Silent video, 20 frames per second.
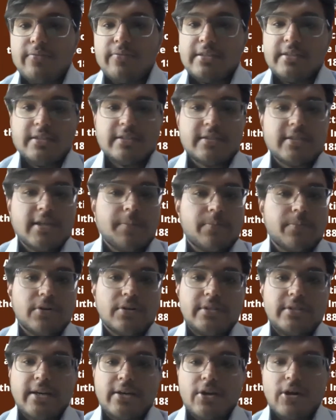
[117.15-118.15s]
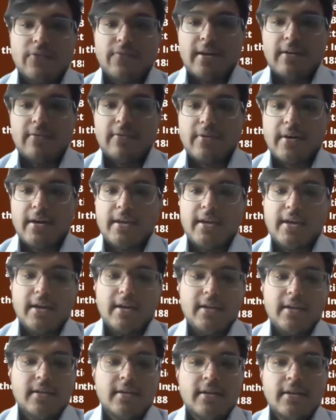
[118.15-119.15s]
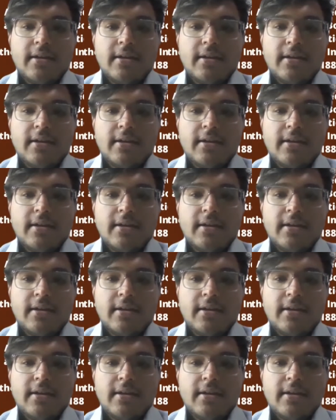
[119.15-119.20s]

which is a project of Alpha AI,